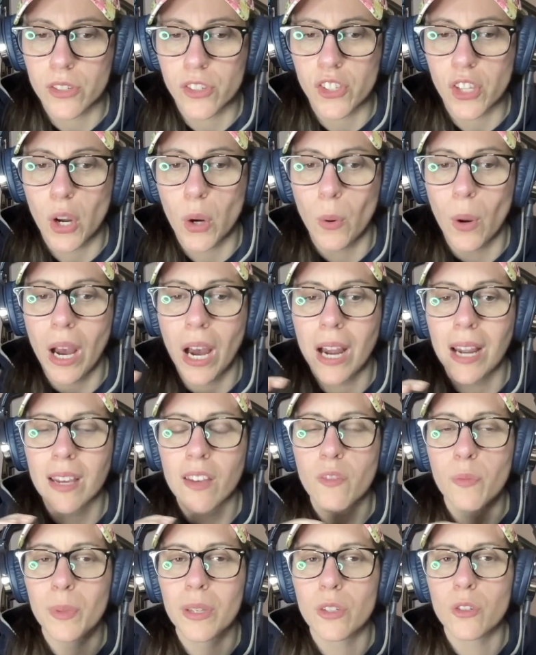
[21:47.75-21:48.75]
So I
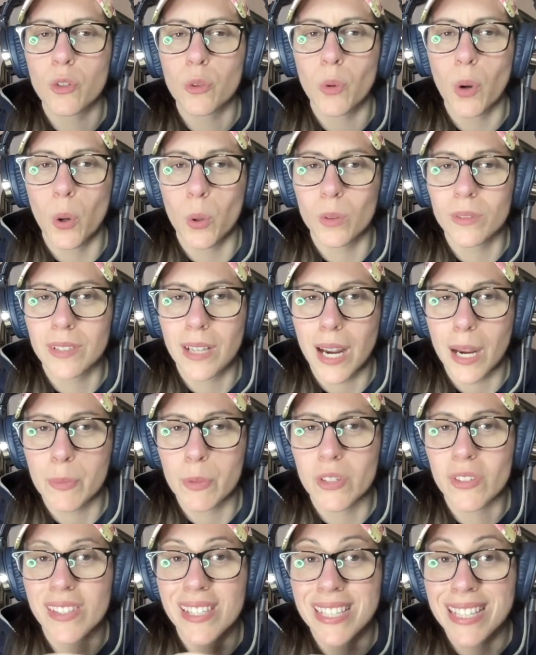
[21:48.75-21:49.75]
have been to old
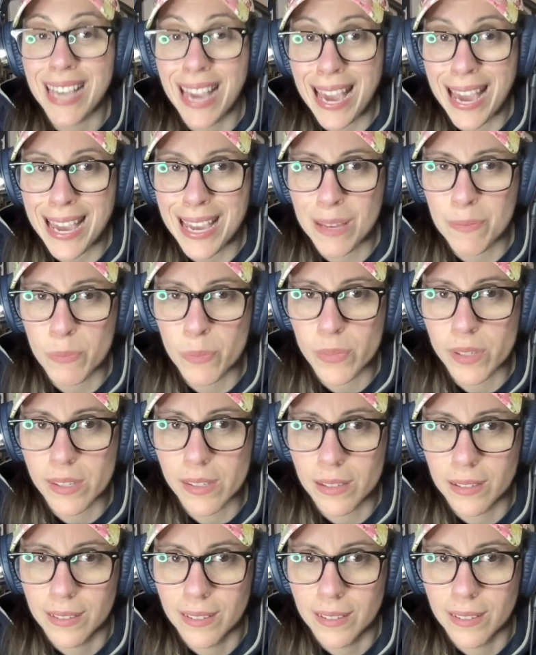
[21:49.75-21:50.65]
timers games